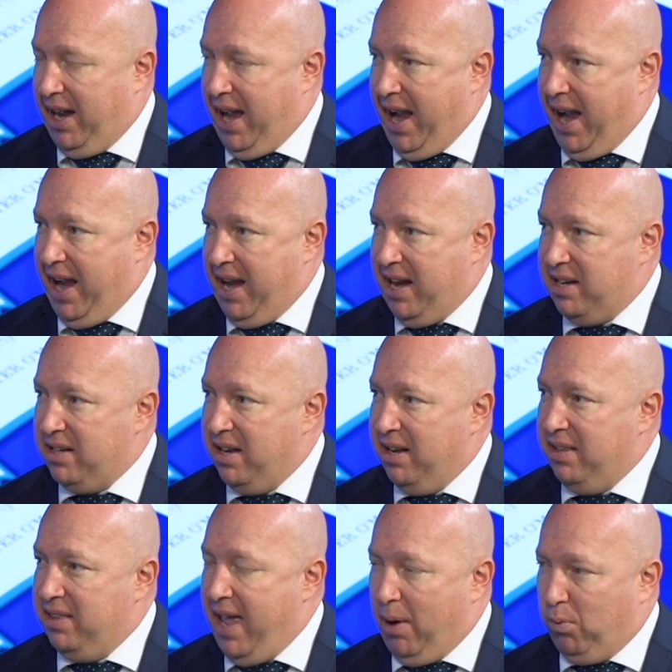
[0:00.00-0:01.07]
And
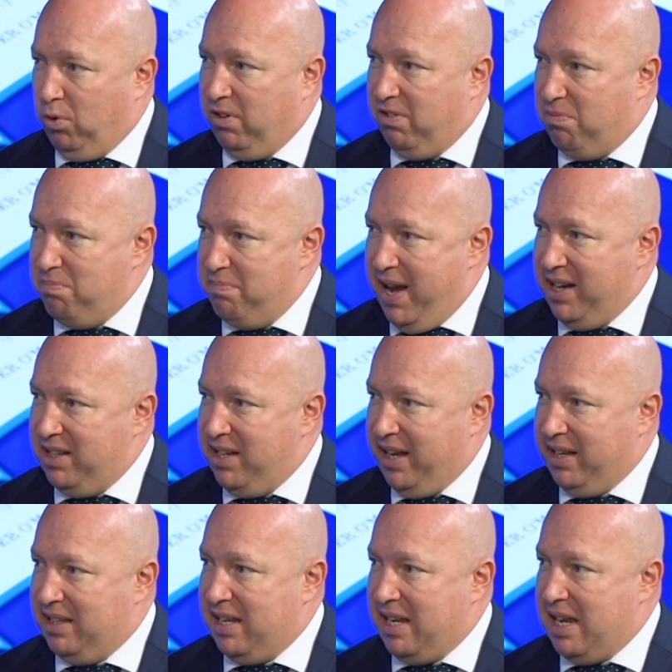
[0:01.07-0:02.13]
that would have meant
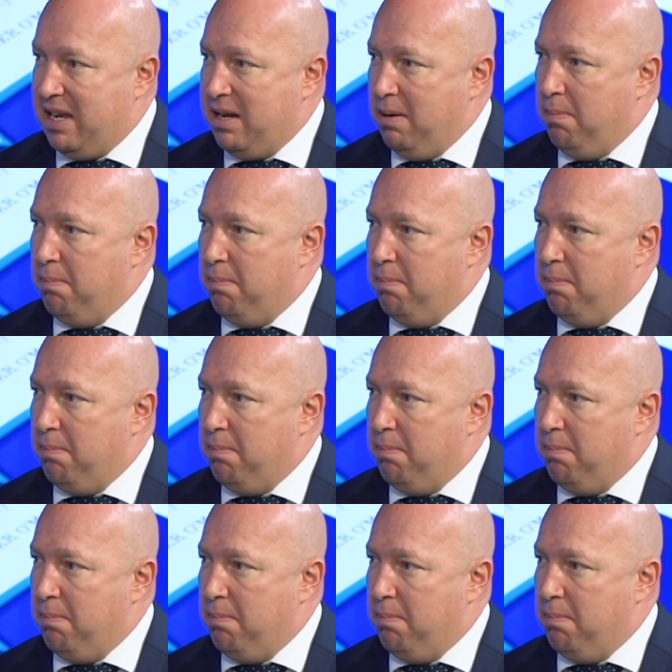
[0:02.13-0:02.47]
that the